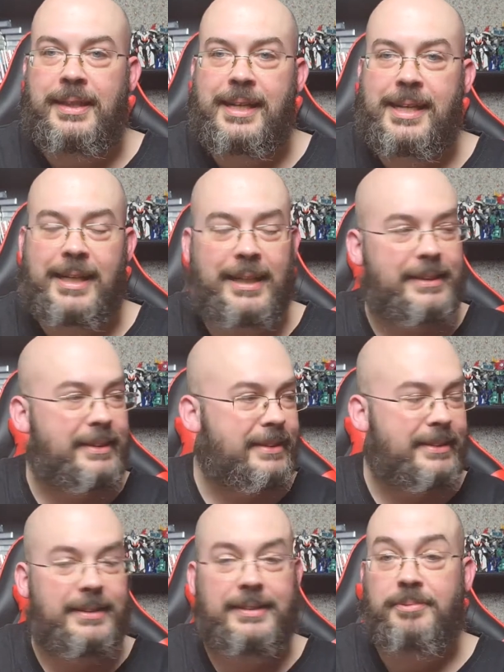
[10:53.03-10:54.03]

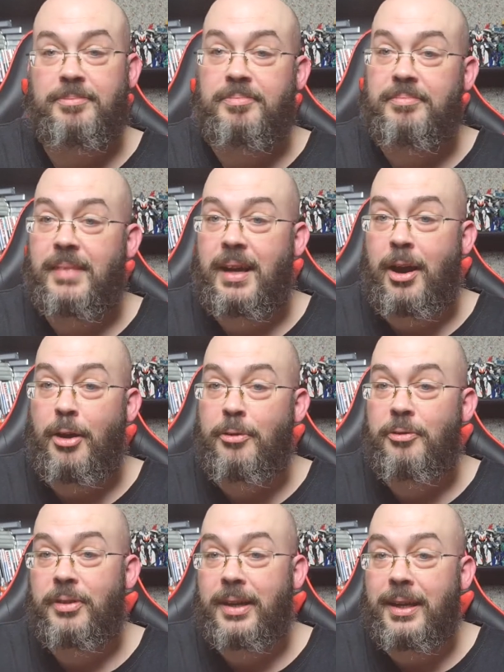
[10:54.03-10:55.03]
and
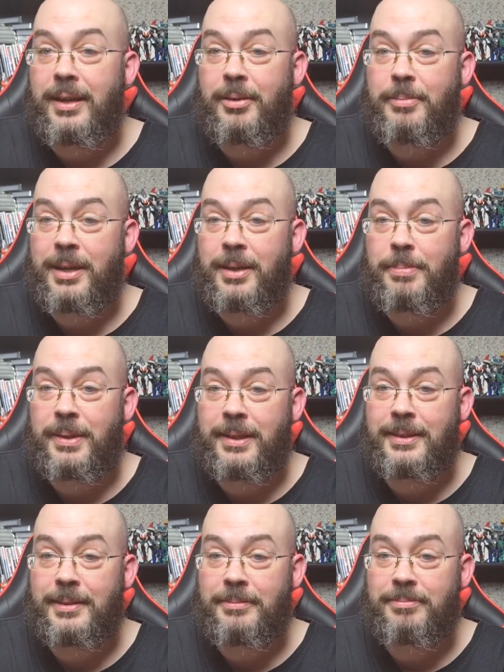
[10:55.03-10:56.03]
hopefully he'll be able to play
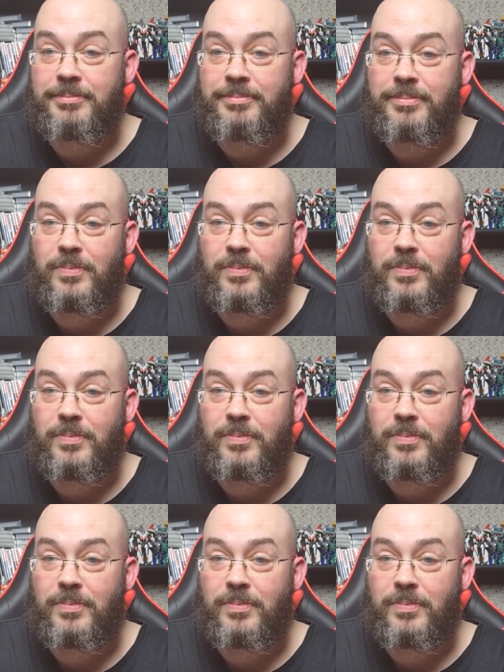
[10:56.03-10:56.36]
some